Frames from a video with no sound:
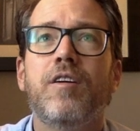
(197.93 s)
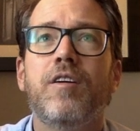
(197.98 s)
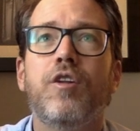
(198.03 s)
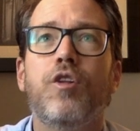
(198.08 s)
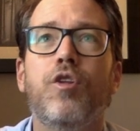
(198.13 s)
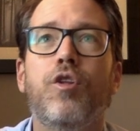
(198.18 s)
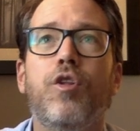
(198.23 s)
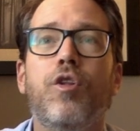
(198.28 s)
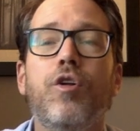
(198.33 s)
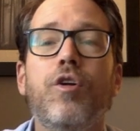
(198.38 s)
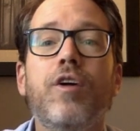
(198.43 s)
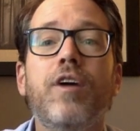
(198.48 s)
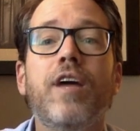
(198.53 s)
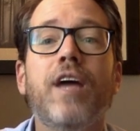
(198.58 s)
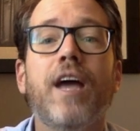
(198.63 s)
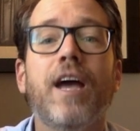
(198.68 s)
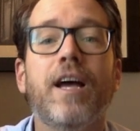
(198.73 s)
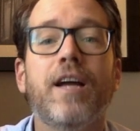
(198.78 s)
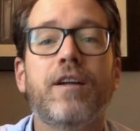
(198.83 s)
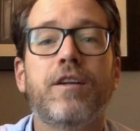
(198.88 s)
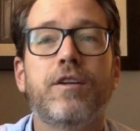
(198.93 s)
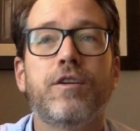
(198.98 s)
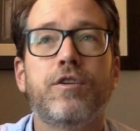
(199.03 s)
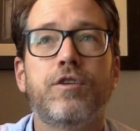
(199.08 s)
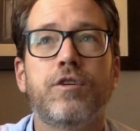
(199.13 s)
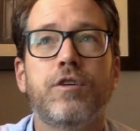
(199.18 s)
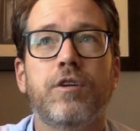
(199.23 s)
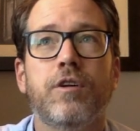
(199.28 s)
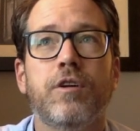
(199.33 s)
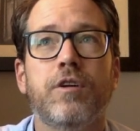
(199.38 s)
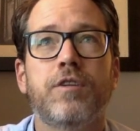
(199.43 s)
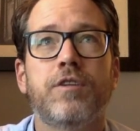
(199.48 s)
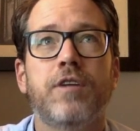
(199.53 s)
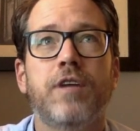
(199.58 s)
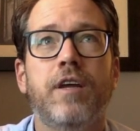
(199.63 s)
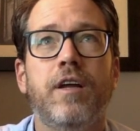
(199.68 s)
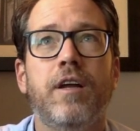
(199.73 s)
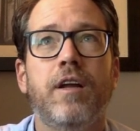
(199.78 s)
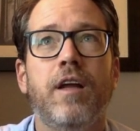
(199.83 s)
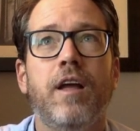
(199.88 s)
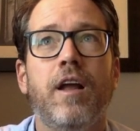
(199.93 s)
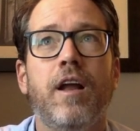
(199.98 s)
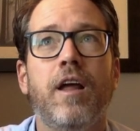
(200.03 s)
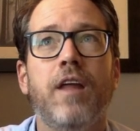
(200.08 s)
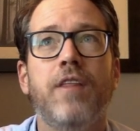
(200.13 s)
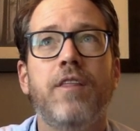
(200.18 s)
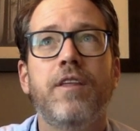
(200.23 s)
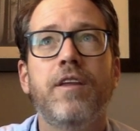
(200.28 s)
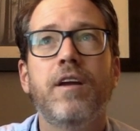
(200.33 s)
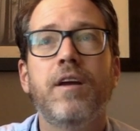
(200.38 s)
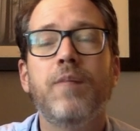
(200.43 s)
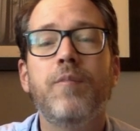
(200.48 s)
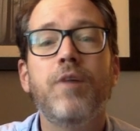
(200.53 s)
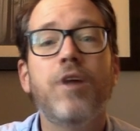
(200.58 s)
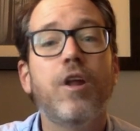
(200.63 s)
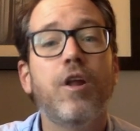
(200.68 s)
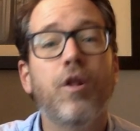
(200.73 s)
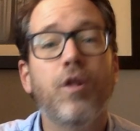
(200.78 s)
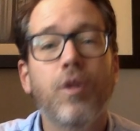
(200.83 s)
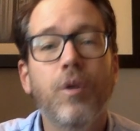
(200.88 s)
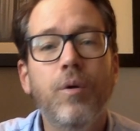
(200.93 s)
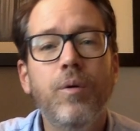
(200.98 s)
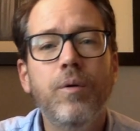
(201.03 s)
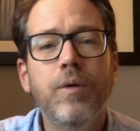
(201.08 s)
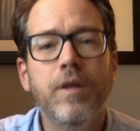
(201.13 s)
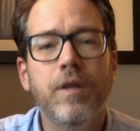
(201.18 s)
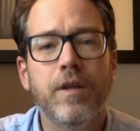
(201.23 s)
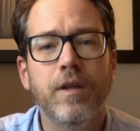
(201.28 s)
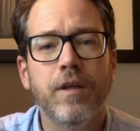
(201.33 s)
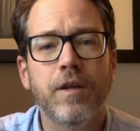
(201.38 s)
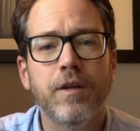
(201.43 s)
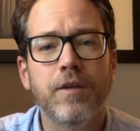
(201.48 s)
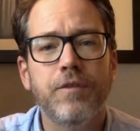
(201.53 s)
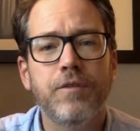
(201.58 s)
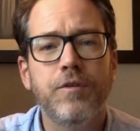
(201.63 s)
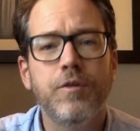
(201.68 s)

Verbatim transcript: look at the church, and and I think I'm not alone in this.